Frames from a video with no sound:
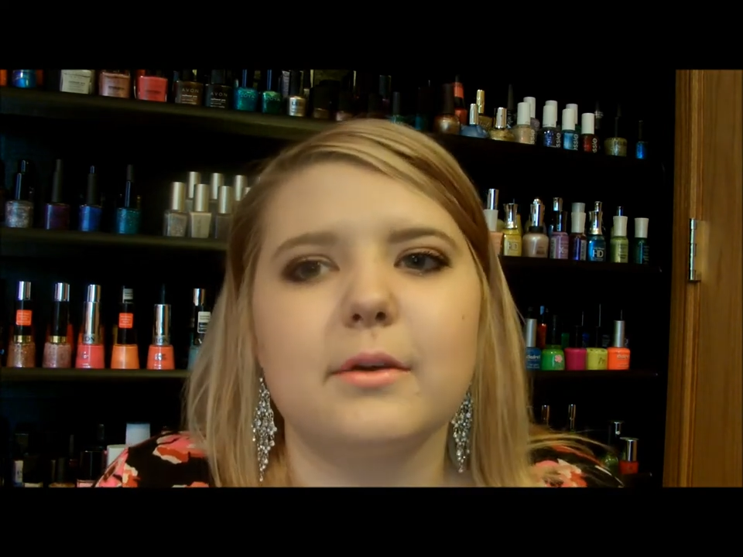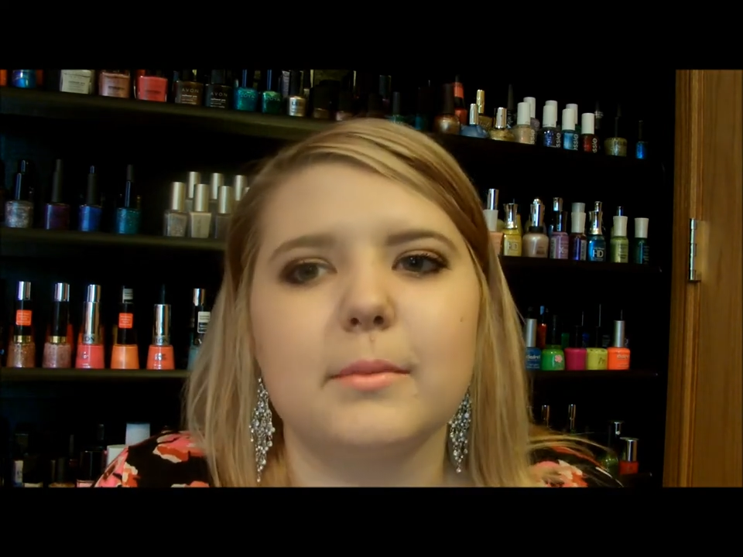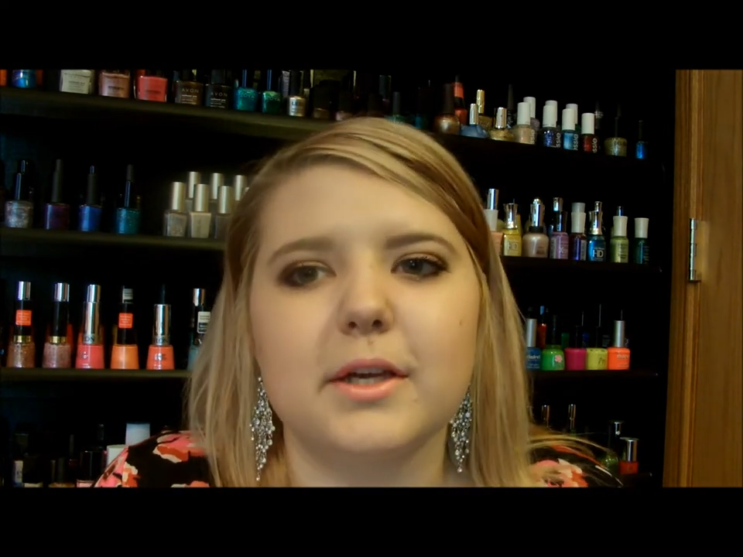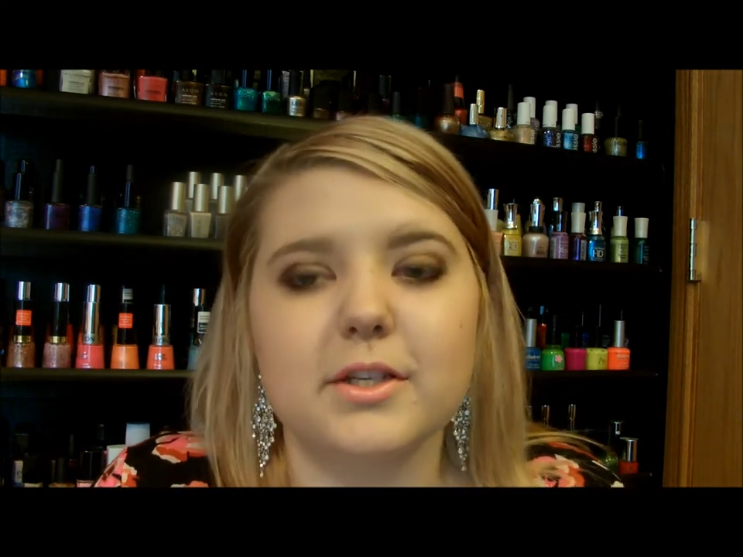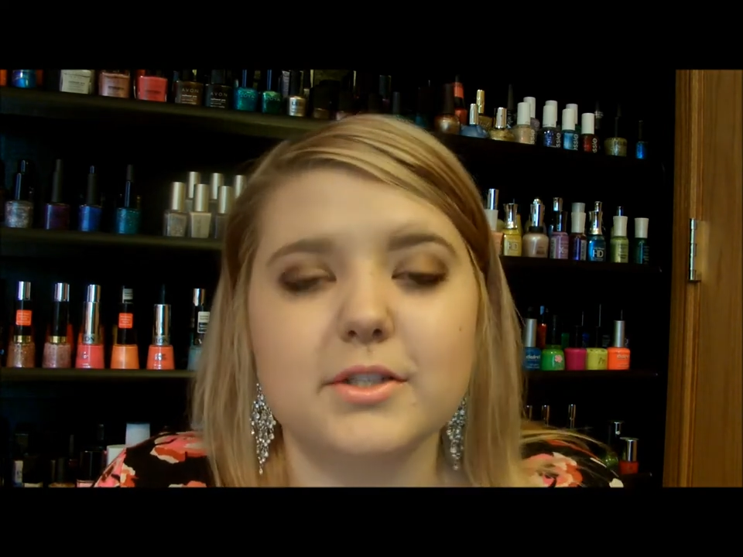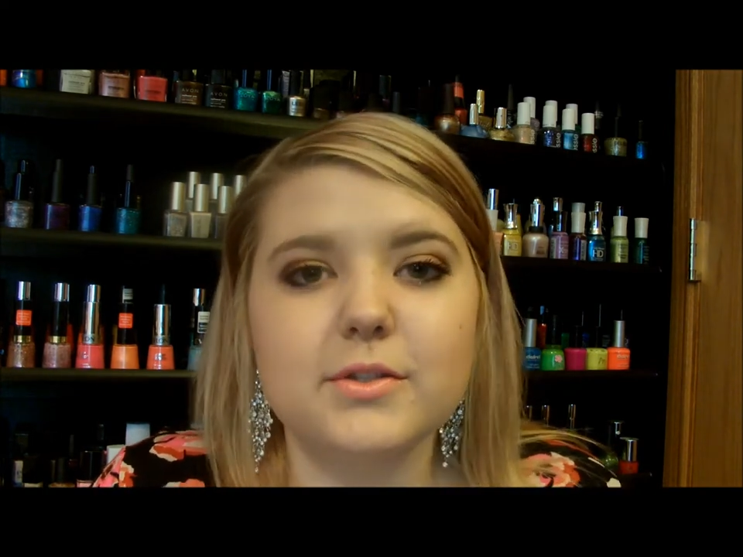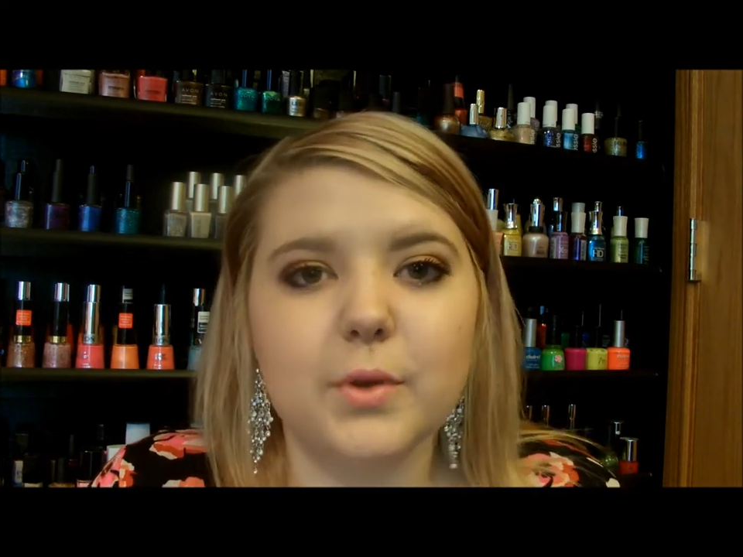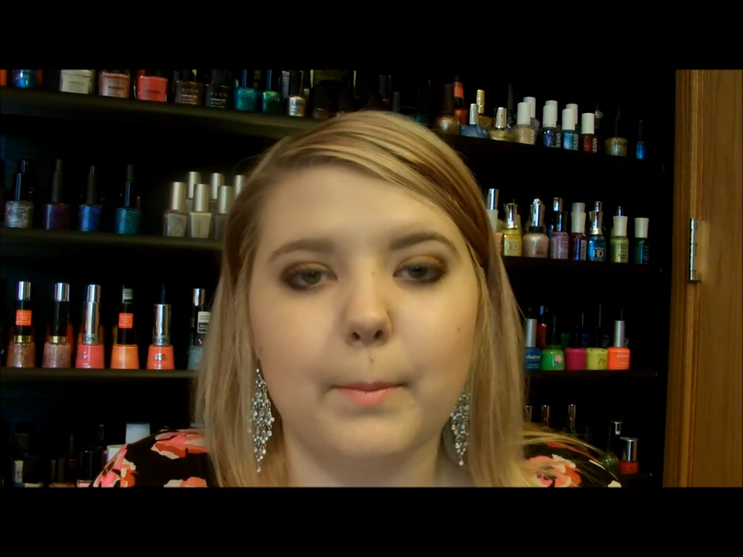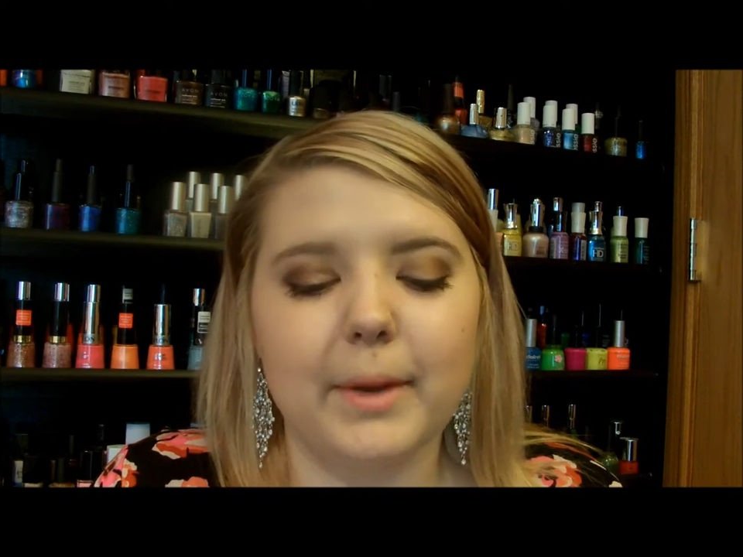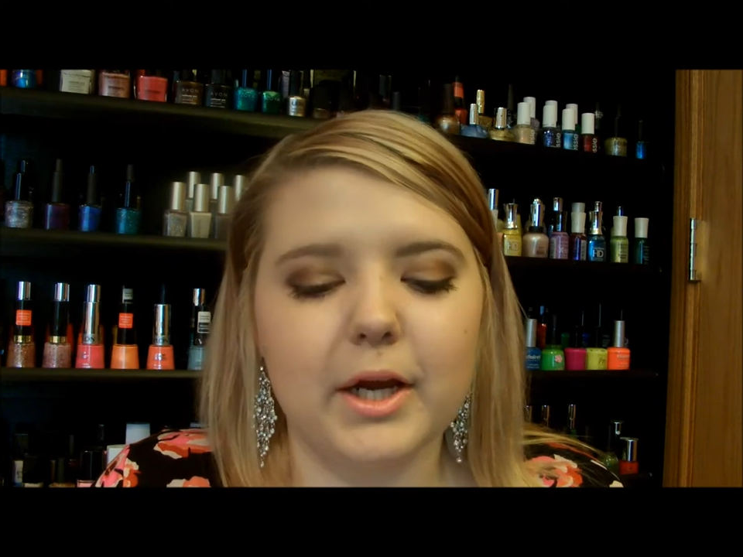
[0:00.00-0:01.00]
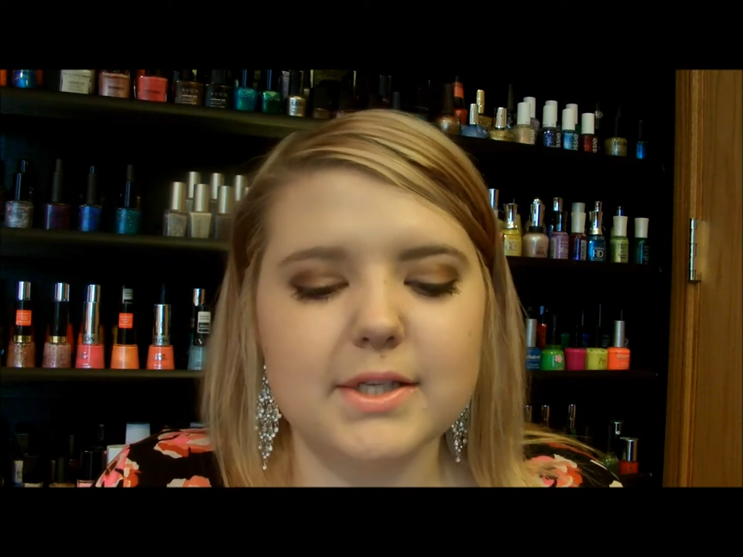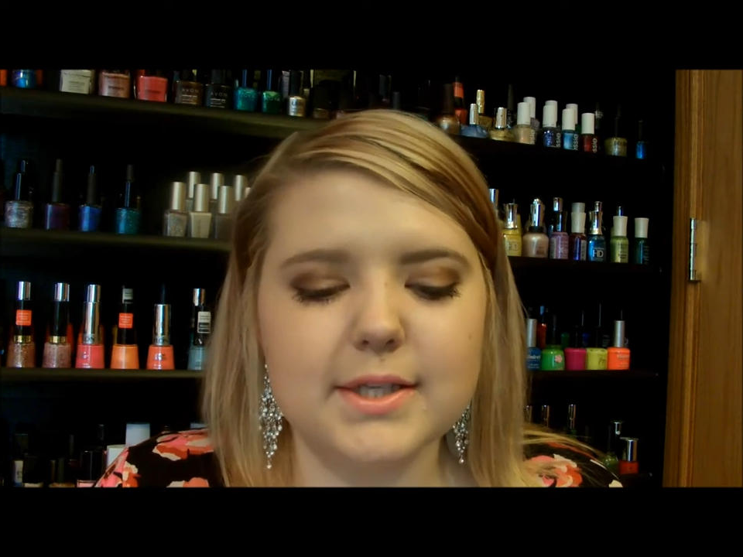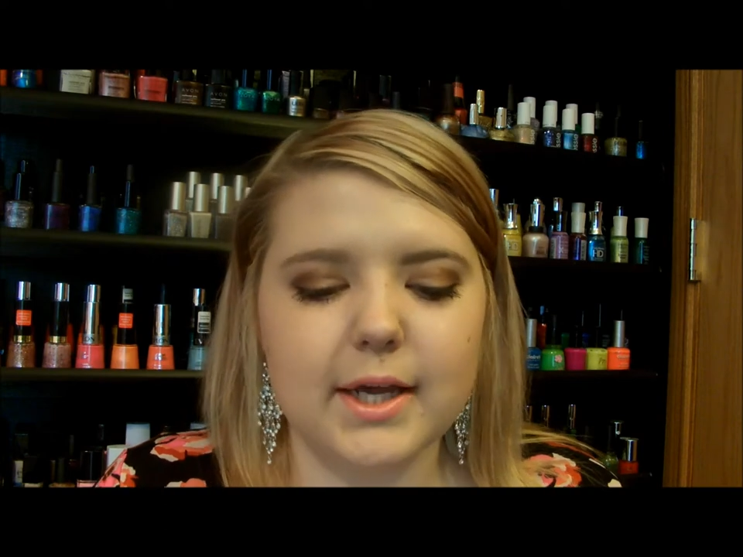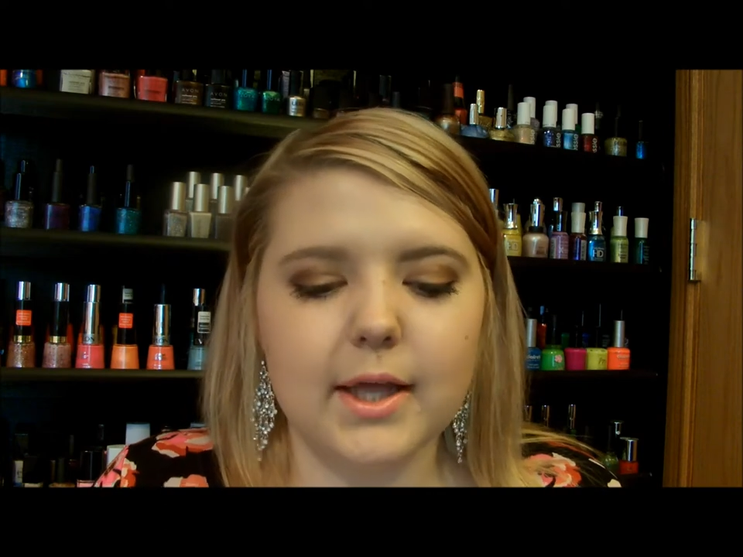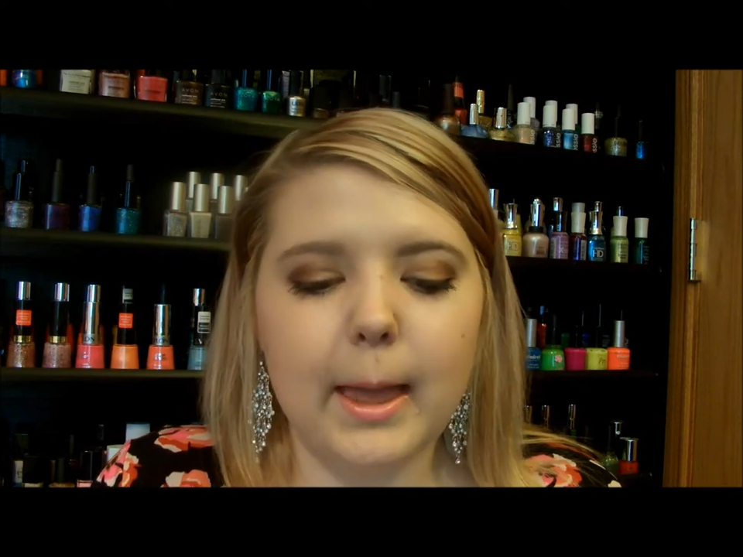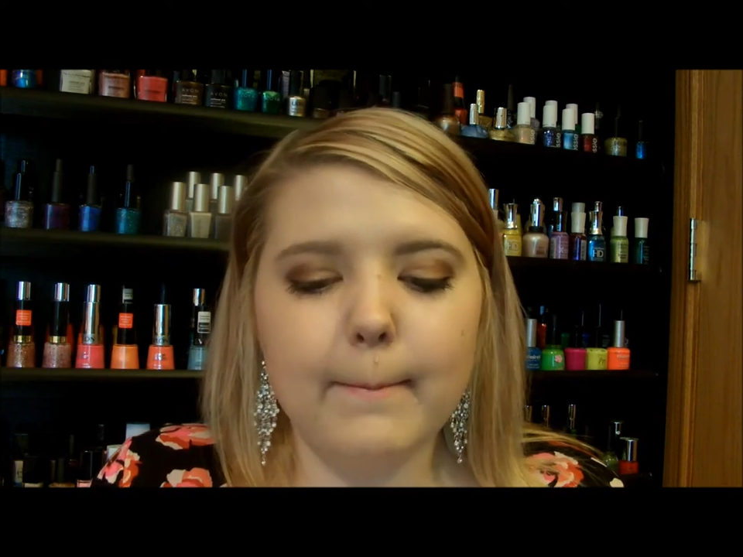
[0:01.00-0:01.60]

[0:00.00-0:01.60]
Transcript: oh my gosh, it's so embarrassing.